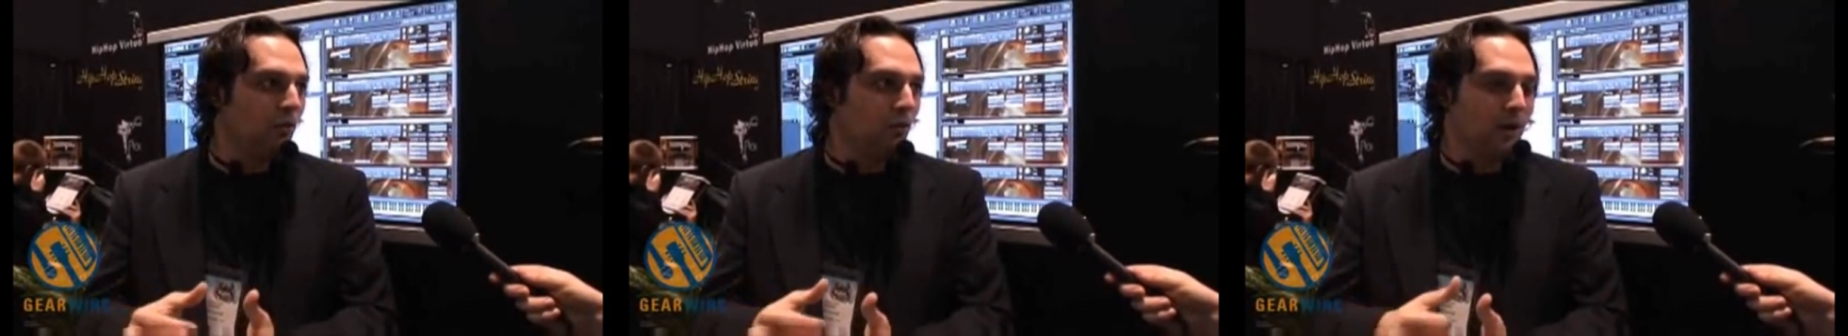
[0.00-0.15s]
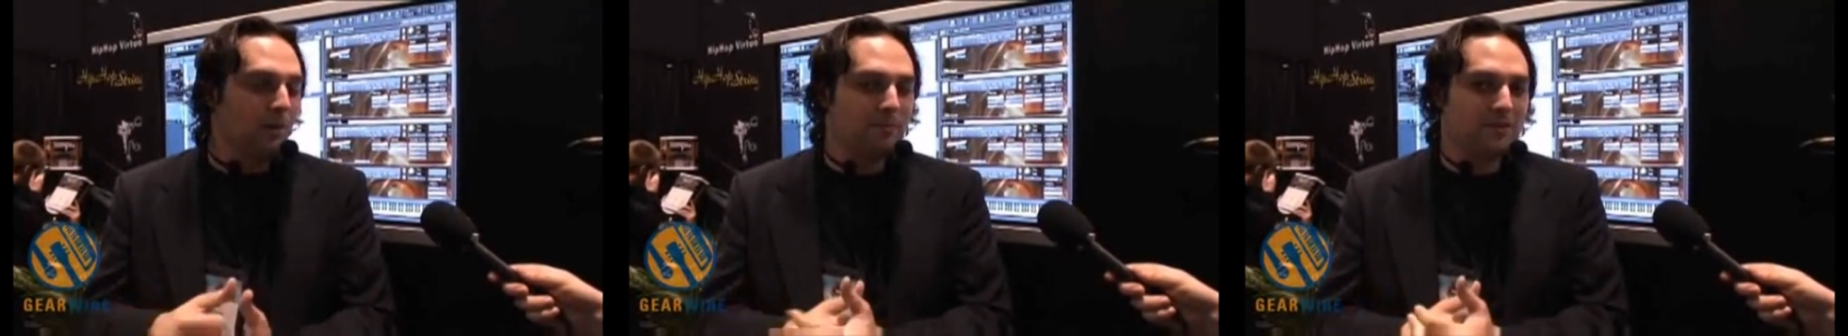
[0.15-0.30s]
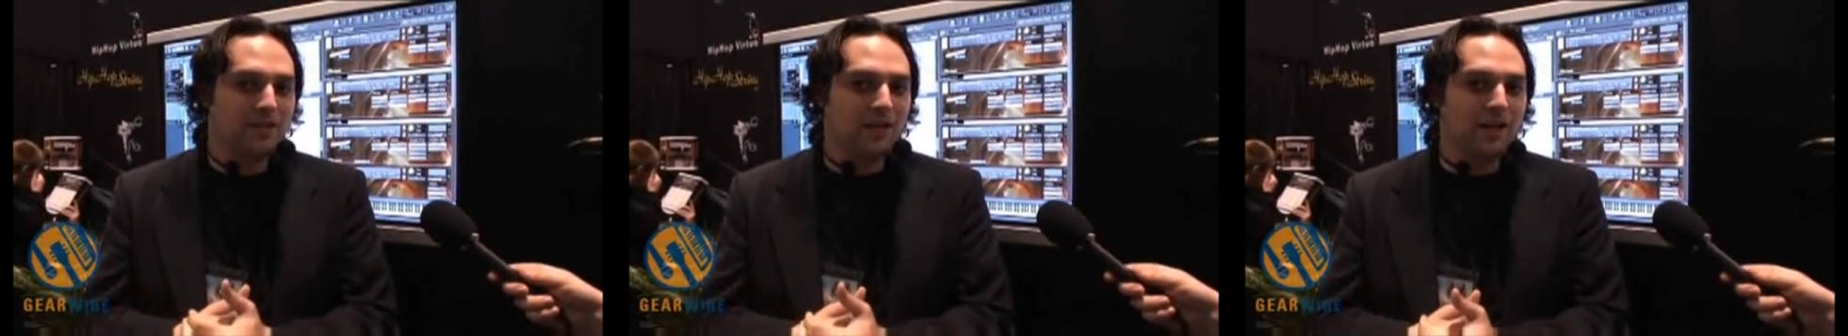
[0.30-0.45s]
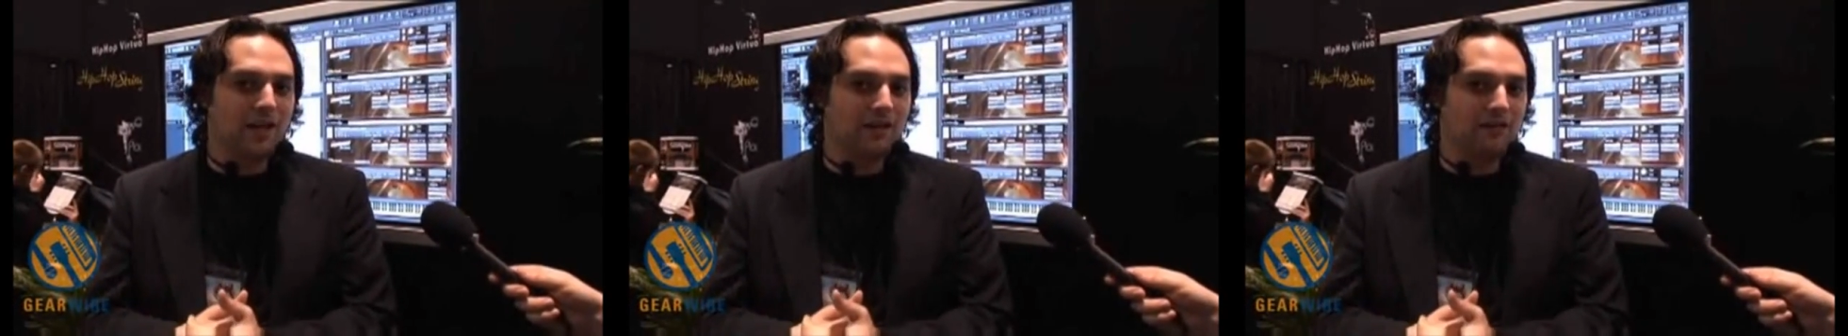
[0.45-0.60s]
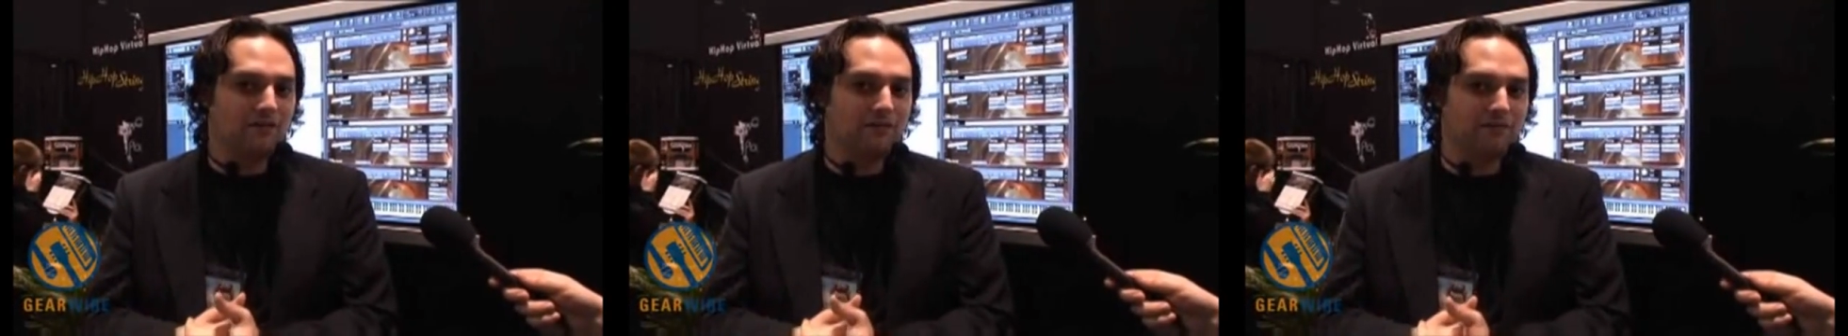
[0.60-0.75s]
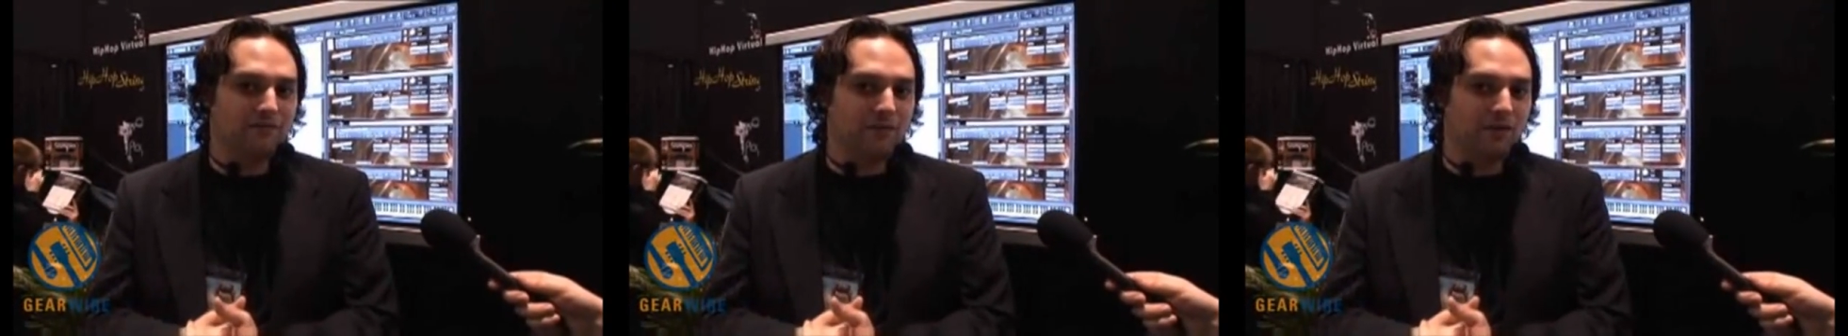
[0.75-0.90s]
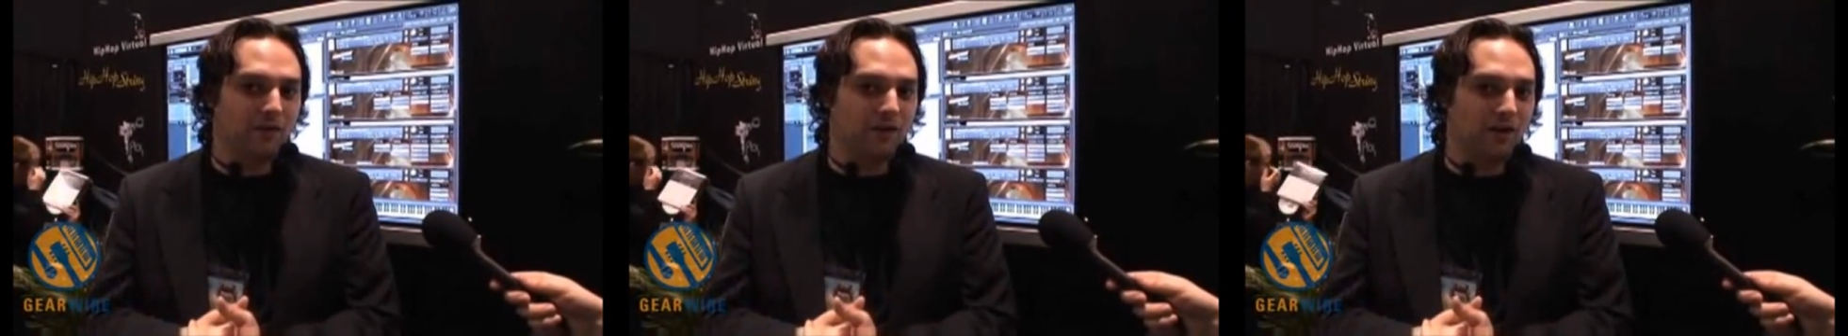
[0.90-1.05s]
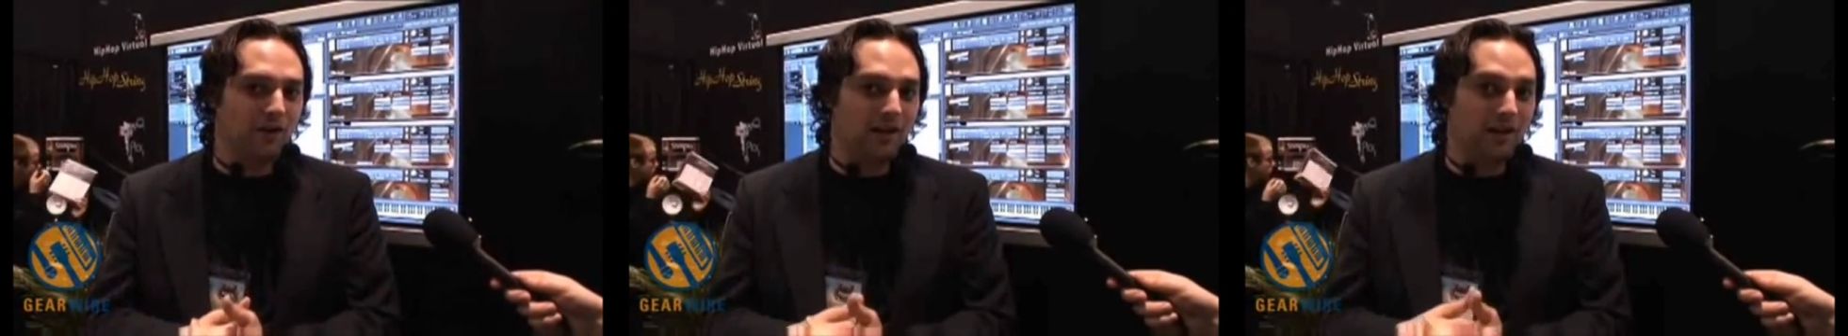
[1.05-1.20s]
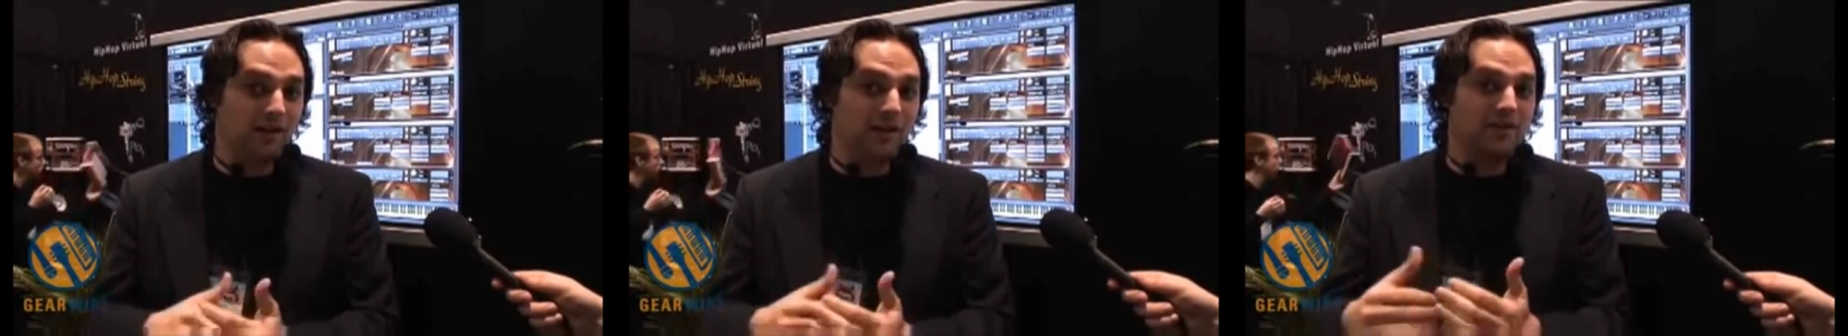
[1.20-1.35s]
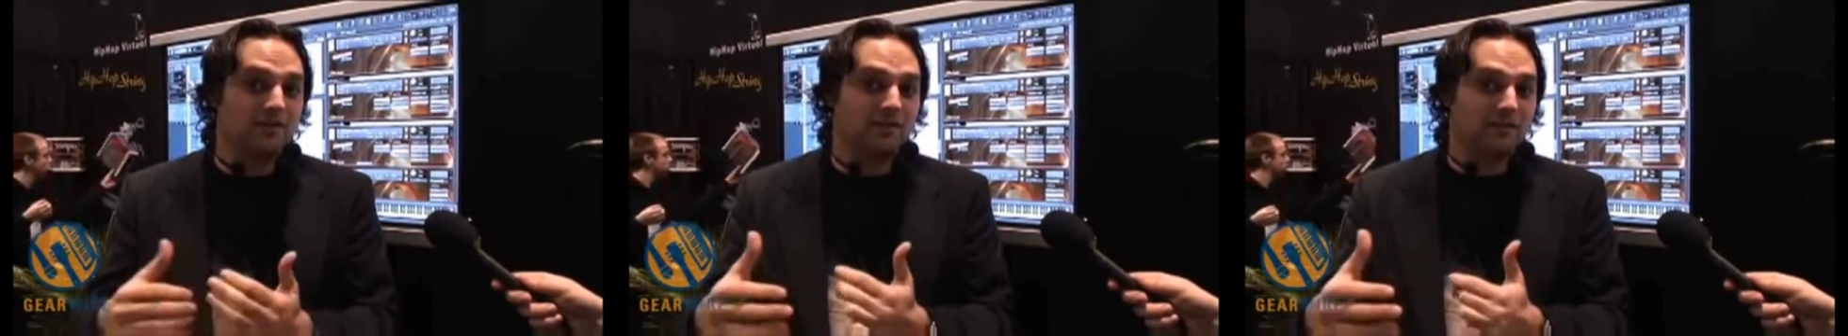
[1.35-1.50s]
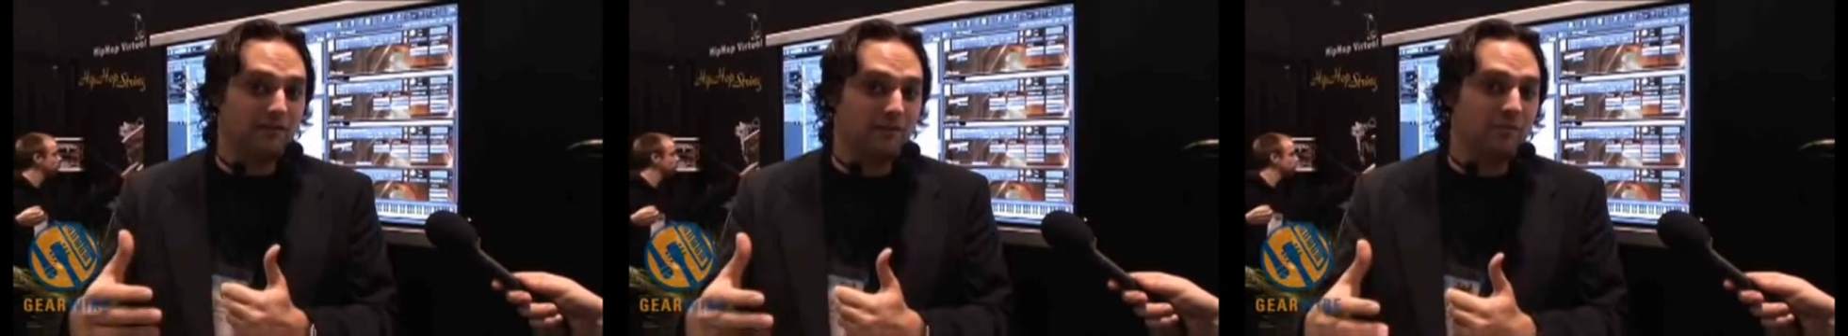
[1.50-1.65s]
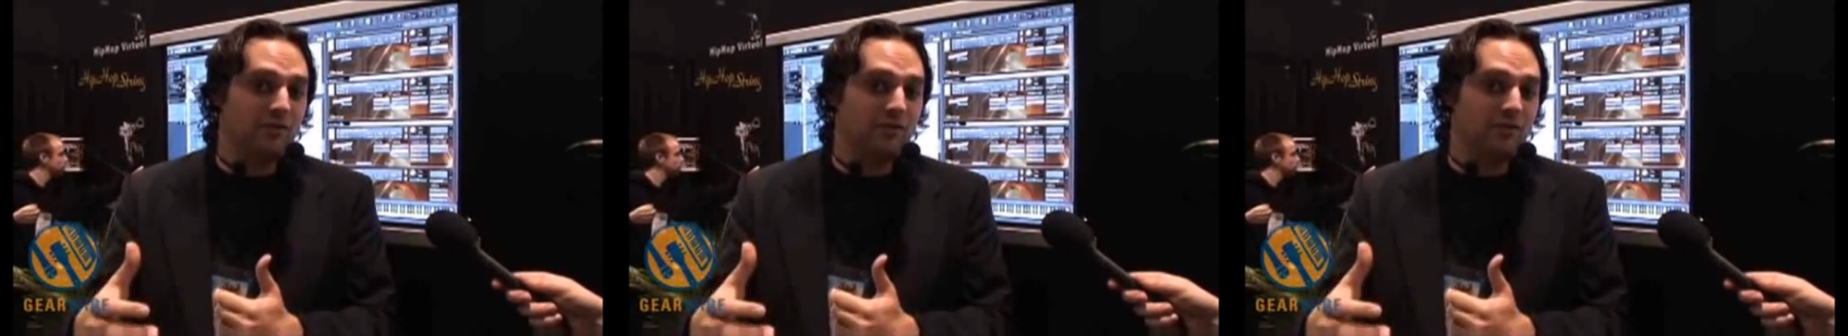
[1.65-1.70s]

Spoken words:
website for a list of